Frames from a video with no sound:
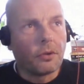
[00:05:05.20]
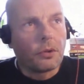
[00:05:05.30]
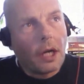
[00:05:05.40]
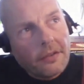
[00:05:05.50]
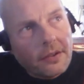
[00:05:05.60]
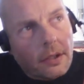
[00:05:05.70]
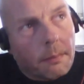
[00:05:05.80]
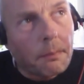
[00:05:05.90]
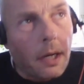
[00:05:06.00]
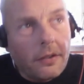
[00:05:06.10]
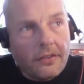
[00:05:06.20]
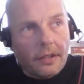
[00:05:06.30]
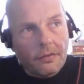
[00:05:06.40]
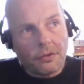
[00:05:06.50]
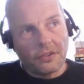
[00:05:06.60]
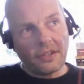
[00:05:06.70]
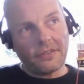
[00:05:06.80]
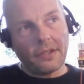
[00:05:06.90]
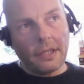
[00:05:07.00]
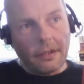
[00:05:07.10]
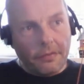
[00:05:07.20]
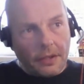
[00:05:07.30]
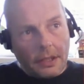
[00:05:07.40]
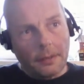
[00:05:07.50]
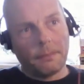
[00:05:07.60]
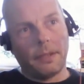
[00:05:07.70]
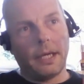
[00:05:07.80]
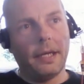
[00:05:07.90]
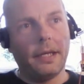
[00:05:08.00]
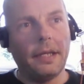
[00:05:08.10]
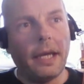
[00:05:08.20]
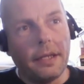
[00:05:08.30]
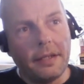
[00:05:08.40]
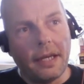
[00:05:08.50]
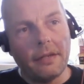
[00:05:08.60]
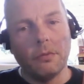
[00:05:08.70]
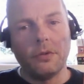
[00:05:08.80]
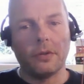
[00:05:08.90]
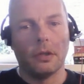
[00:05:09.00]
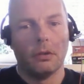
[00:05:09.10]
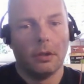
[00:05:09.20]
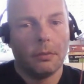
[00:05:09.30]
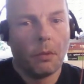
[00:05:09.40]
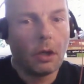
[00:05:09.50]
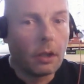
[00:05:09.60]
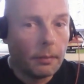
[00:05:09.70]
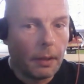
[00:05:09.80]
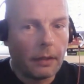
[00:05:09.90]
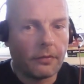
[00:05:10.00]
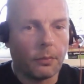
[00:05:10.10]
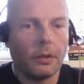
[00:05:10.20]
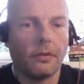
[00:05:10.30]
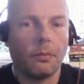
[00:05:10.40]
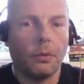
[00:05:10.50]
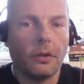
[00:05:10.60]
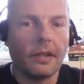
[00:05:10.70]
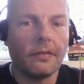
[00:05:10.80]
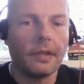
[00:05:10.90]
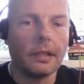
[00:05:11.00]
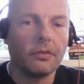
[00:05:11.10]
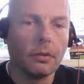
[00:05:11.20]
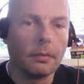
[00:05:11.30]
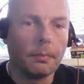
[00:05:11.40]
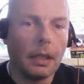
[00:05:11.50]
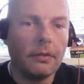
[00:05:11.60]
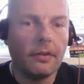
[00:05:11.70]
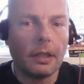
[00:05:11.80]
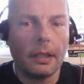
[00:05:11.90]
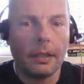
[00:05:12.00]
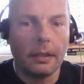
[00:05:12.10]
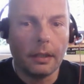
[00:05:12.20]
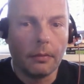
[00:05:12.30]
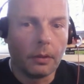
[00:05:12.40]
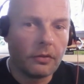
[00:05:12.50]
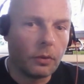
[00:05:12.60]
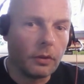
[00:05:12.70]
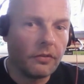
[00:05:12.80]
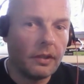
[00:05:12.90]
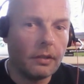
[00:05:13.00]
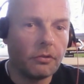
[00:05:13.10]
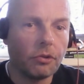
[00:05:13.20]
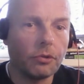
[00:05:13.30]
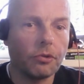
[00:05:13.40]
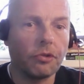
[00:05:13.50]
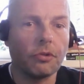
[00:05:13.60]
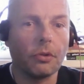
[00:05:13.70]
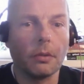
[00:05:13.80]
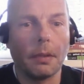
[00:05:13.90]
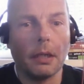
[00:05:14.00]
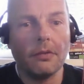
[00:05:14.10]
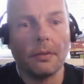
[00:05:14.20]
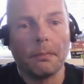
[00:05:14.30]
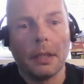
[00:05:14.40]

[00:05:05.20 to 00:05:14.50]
the right mindset for testing, I think. and they would learn more about what testing is all about and what quality assurance is all about.